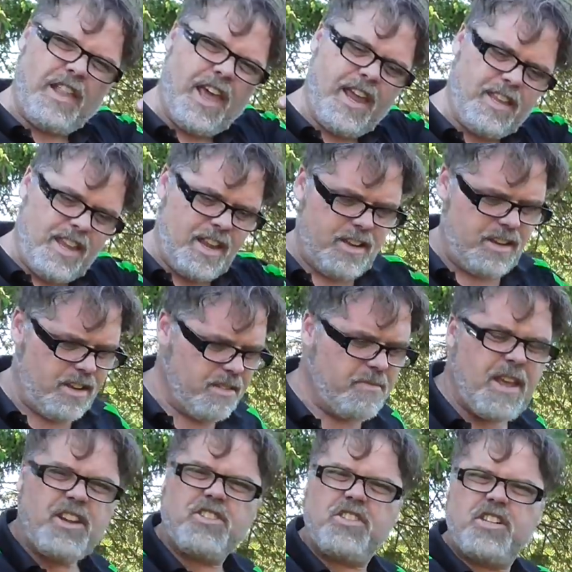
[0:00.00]
If you liked it,
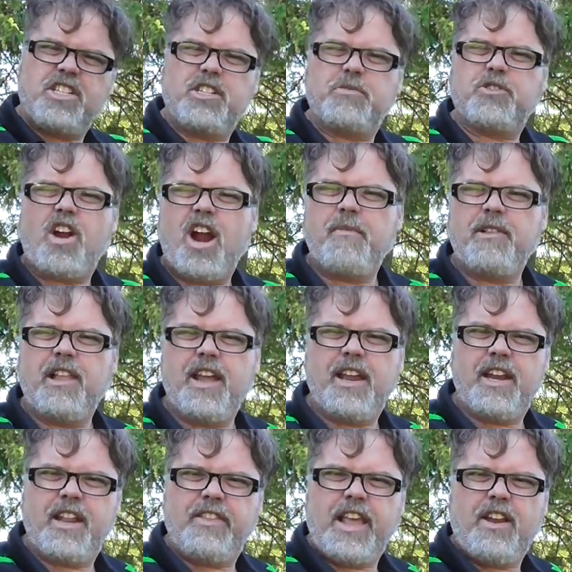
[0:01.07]
make sure you subscribe and like
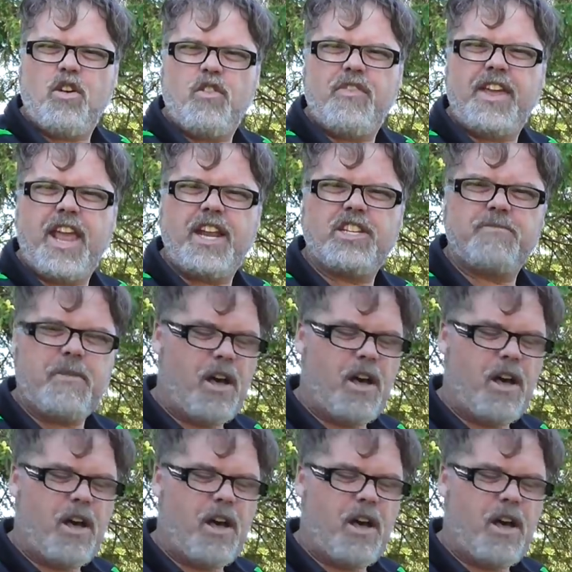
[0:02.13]
and hit that notification